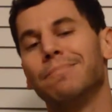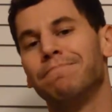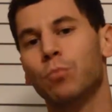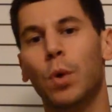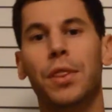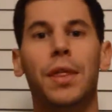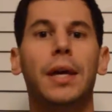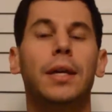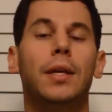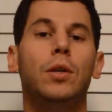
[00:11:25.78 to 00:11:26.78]
One
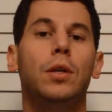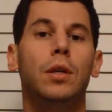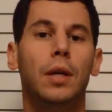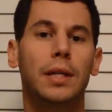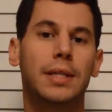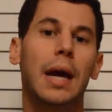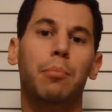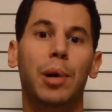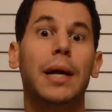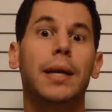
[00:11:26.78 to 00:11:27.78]
thing, it's got
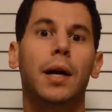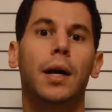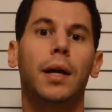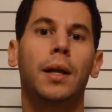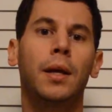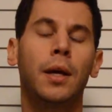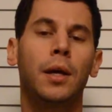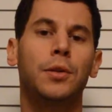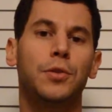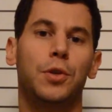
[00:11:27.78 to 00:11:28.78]
branding on it.
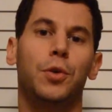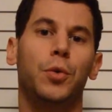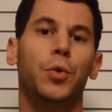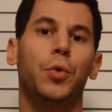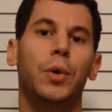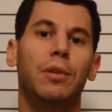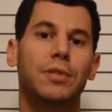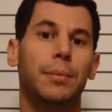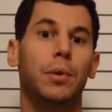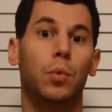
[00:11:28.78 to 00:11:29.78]
So if
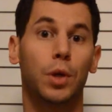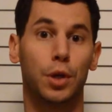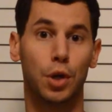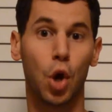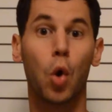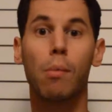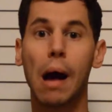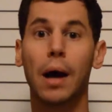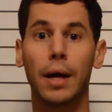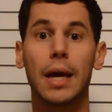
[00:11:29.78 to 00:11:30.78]
someone were to know
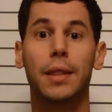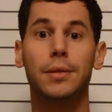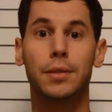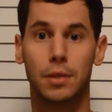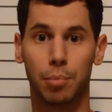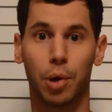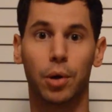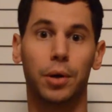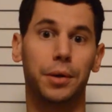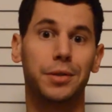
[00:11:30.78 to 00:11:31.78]
about, hey, this is a
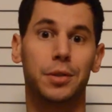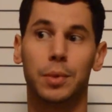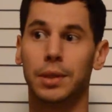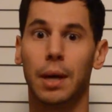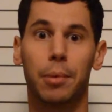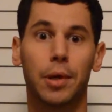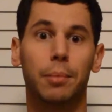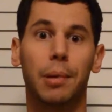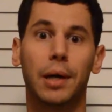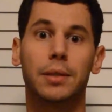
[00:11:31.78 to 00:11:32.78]
Pearl and this is worth a couple
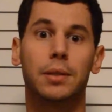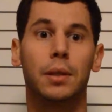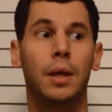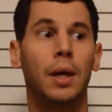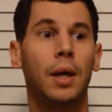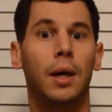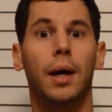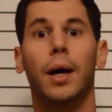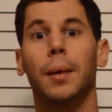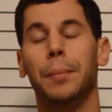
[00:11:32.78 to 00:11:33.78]
$100,
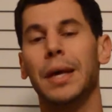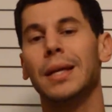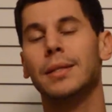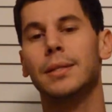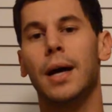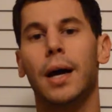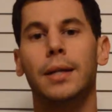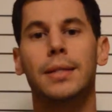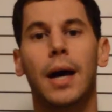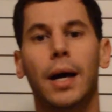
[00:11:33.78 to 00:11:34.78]
it's not
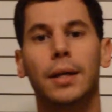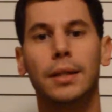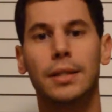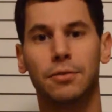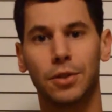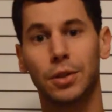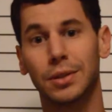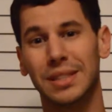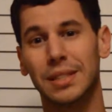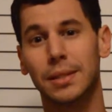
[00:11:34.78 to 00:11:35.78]
entirely difficult
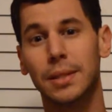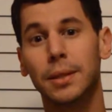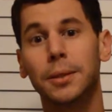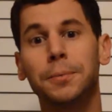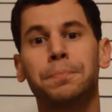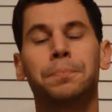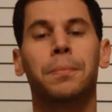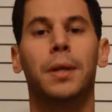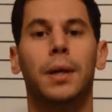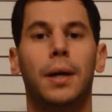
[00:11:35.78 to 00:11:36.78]
to steal.
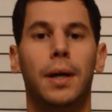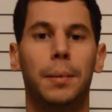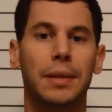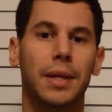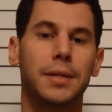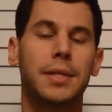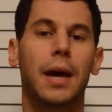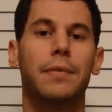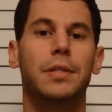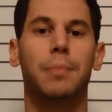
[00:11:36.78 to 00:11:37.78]
It does
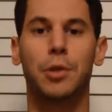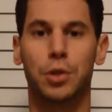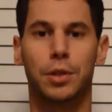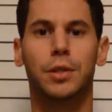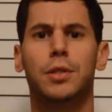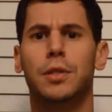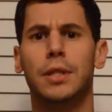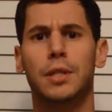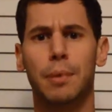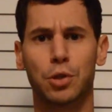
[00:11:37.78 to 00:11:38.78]
have a special this
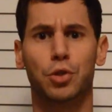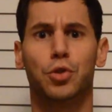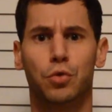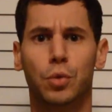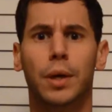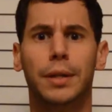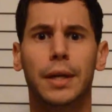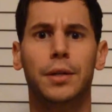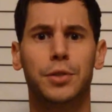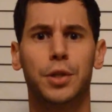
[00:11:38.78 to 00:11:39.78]
special screw on
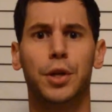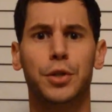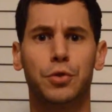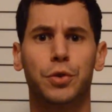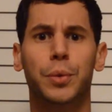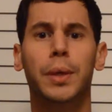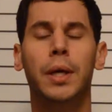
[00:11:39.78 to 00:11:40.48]
there, the security screw,